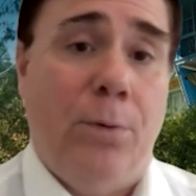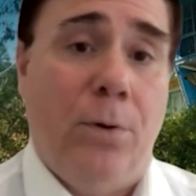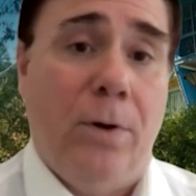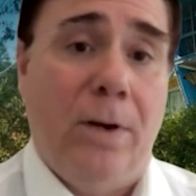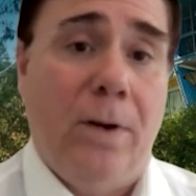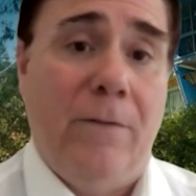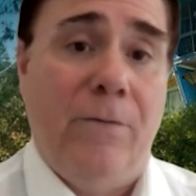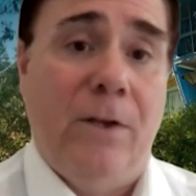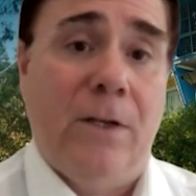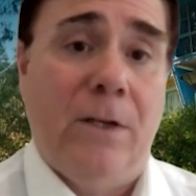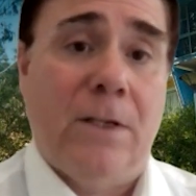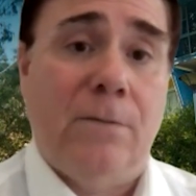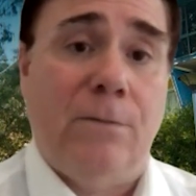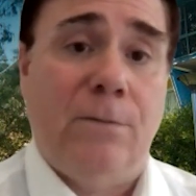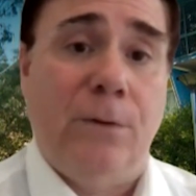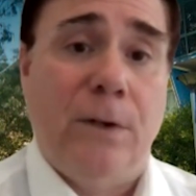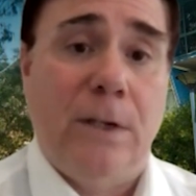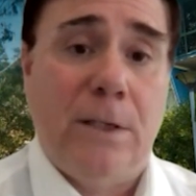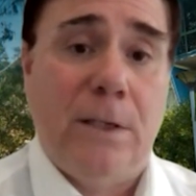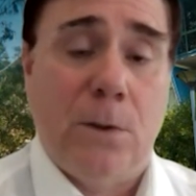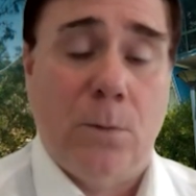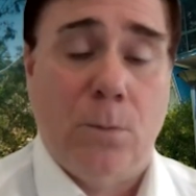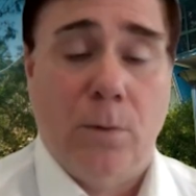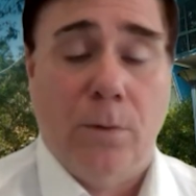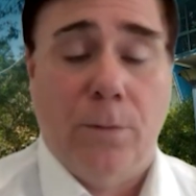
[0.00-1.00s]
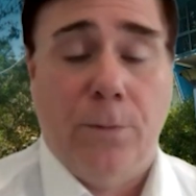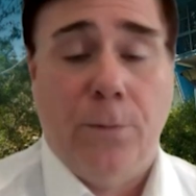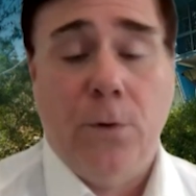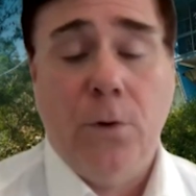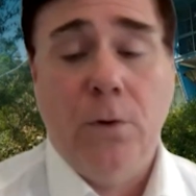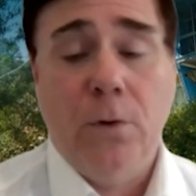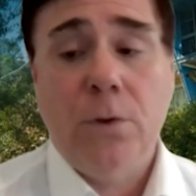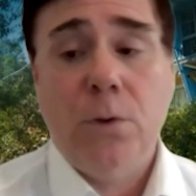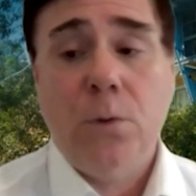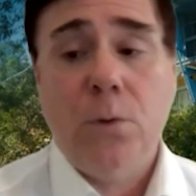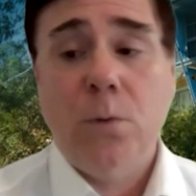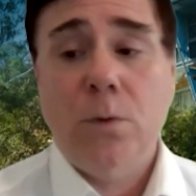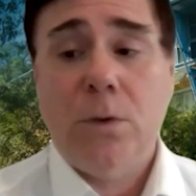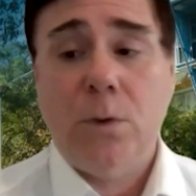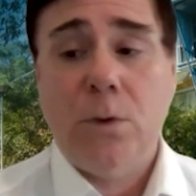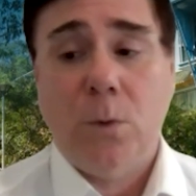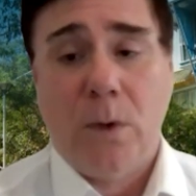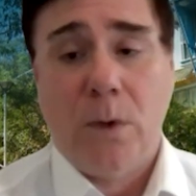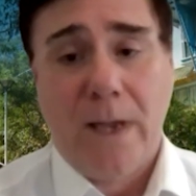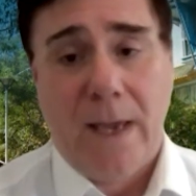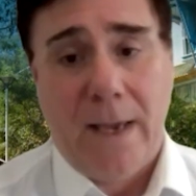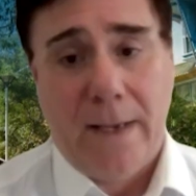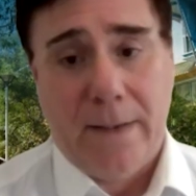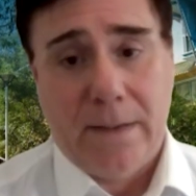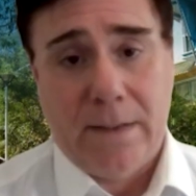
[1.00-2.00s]
previous visa refusals
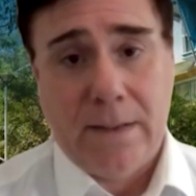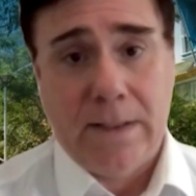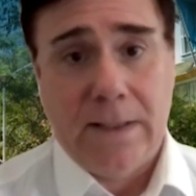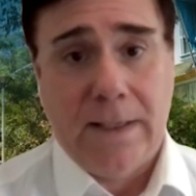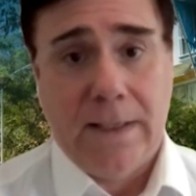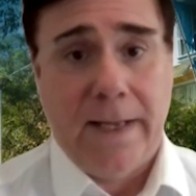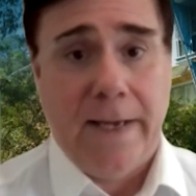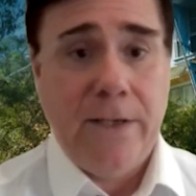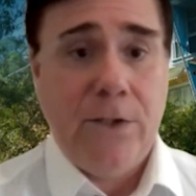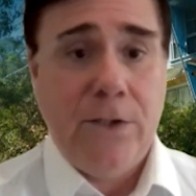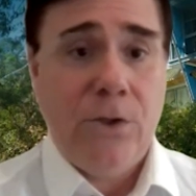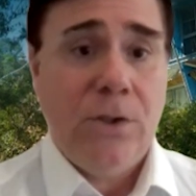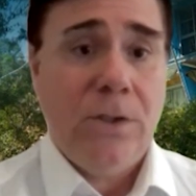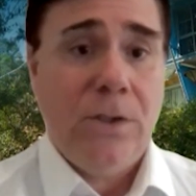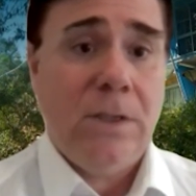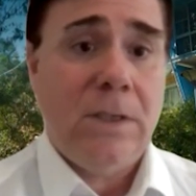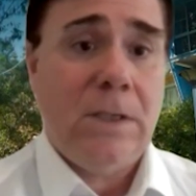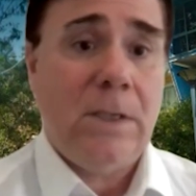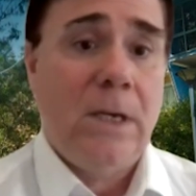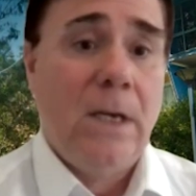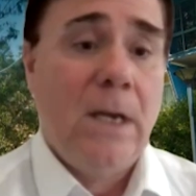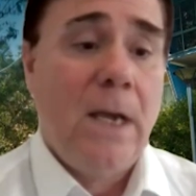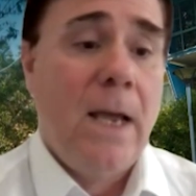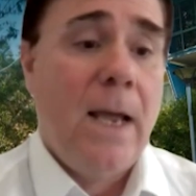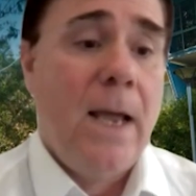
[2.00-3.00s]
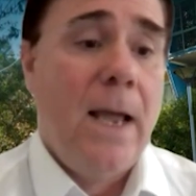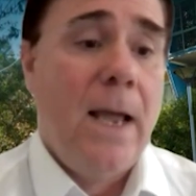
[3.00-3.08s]
or cancellations,